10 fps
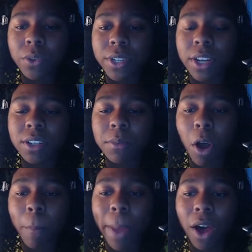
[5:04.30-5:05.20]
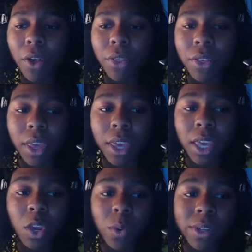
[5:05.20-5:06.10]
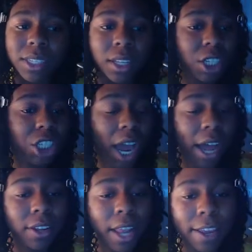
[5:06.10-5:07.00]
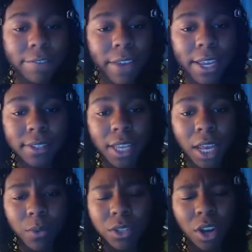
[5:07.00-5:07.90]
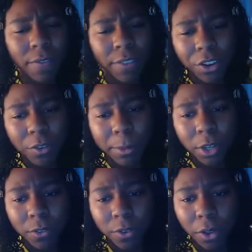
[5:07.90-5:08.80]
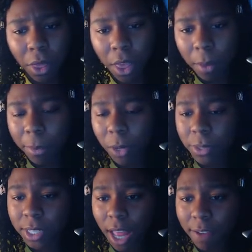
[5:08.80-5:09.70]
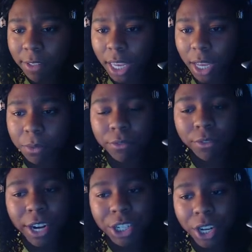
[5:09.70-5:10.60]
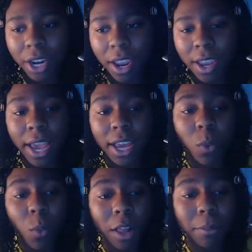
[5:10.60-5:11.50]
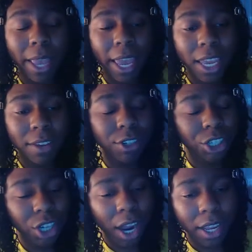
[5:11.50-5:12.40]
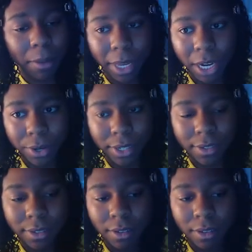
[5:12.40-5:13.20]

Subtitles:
and a small mouth. It was still a childlike face and was not very beautiful, but it was lovely and refreshing and had a well-behaved, shy appearance.